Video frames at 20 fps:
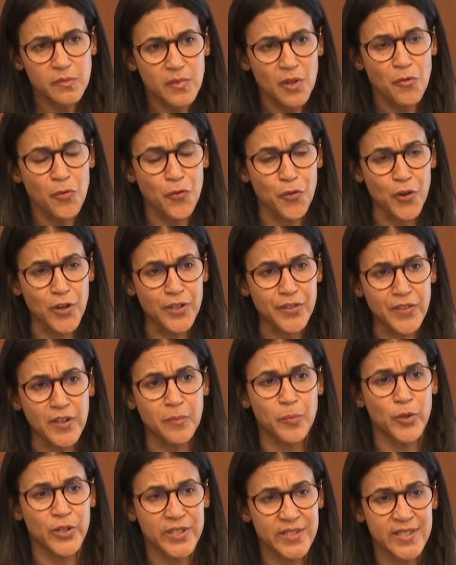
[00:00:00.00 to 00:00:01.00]
further,
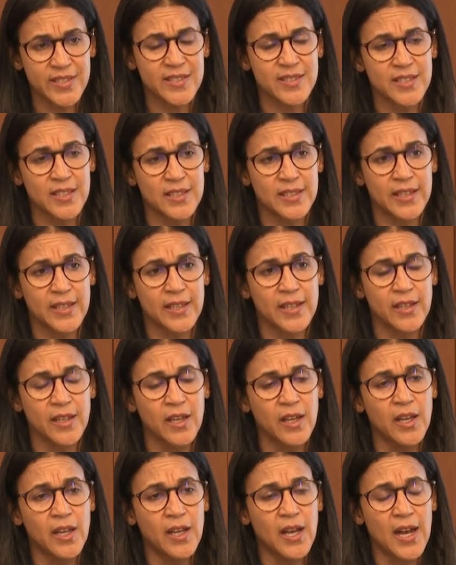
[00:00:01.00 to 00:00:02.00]
but it's still a
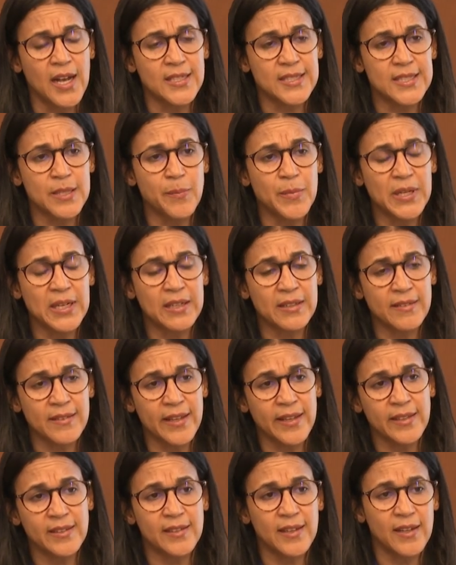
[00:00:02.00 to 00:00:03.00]
similar
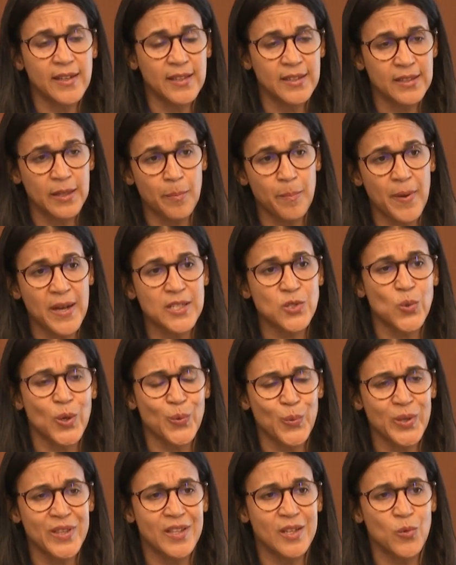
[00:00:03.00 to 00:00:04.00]
data. In the past,
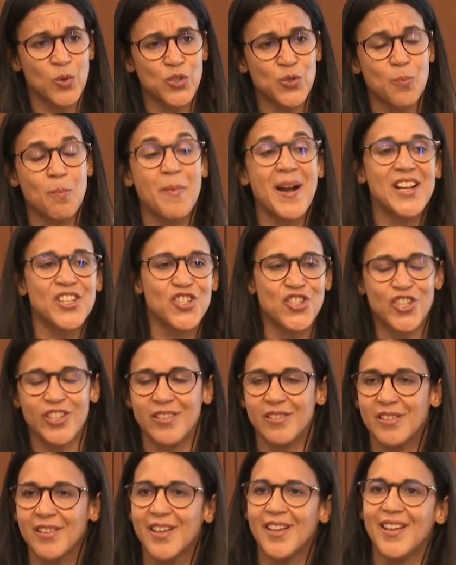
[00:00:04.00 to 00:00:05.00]
what we did was
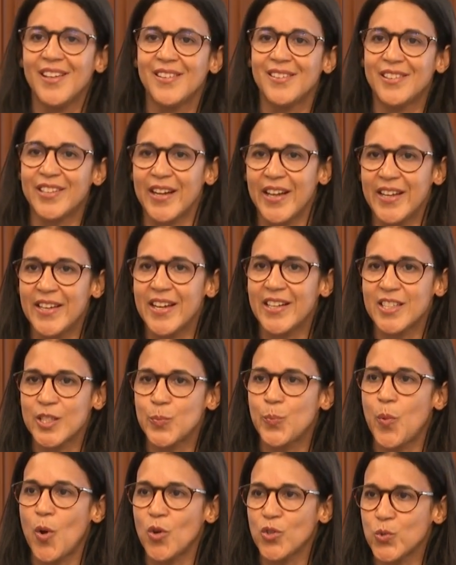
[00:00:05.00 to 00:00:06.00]
matching trade
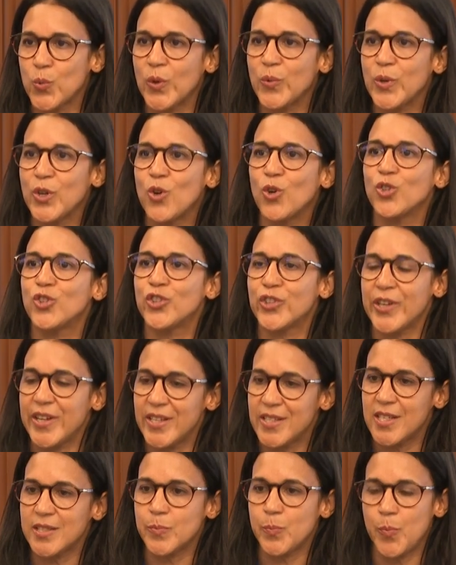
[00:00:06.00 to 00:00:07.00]
exposed, what we call
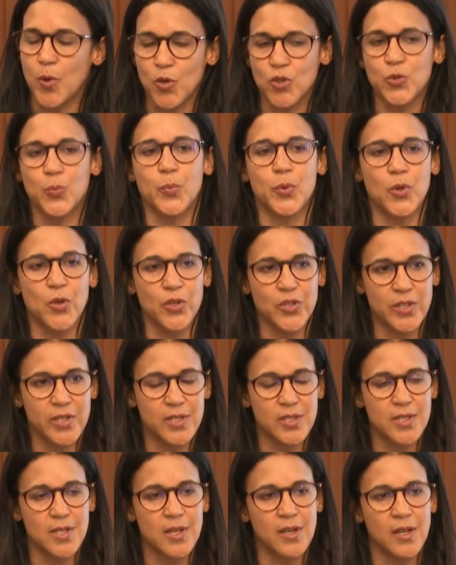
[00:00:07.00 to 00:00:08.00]
trade exposed
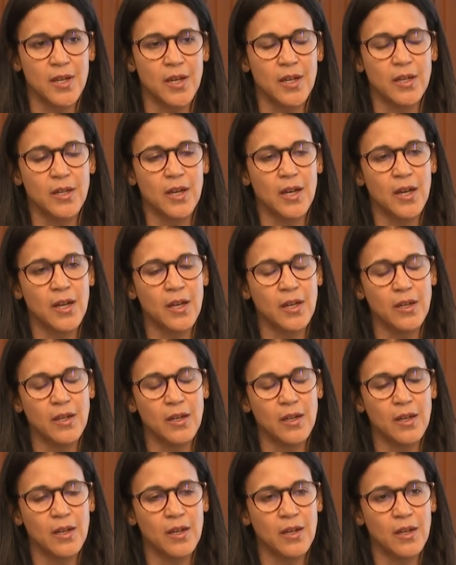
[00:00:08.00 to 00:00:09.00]
projects, and